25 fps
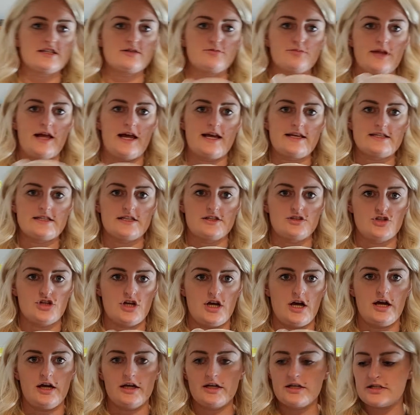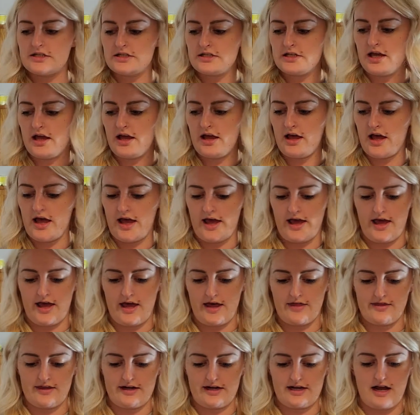plastic jugs
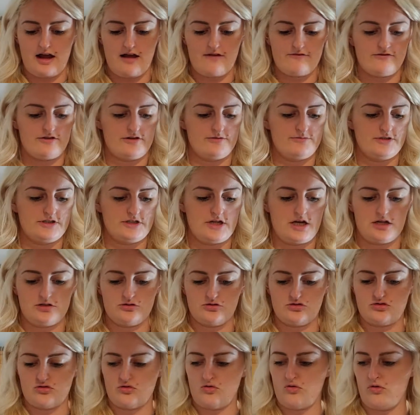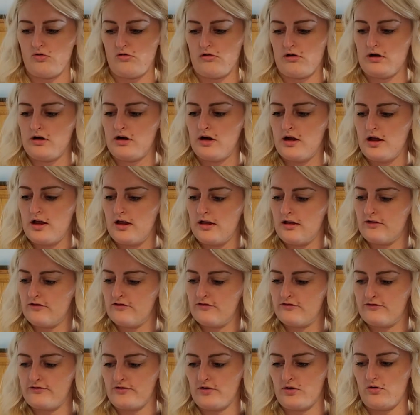that I got from the dollar store
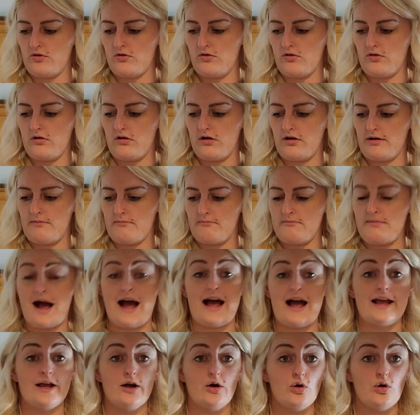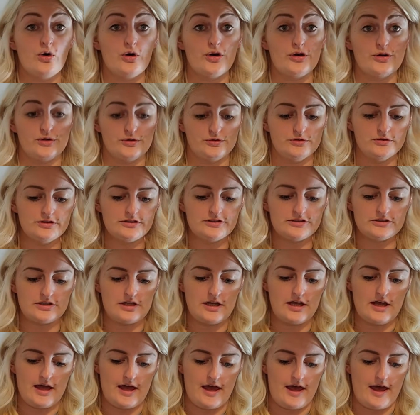for my oils.
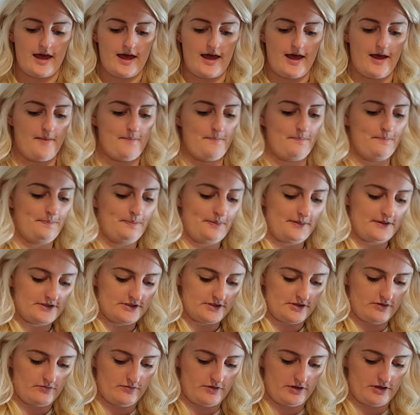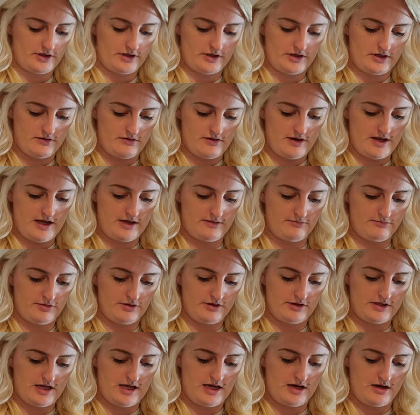So we're going to go ahead and put
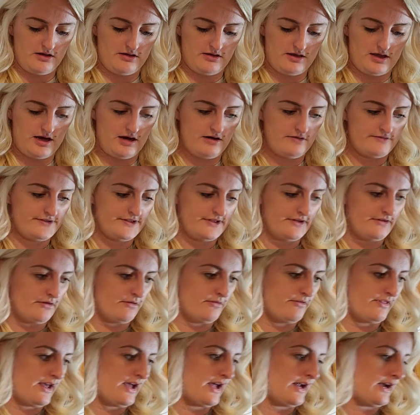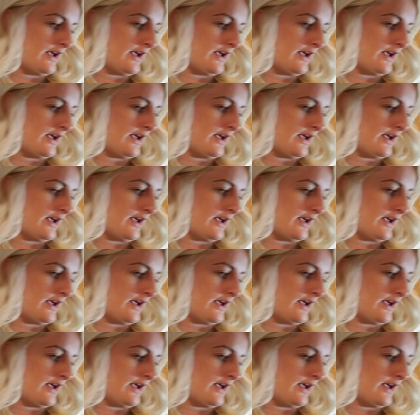that on there, zero that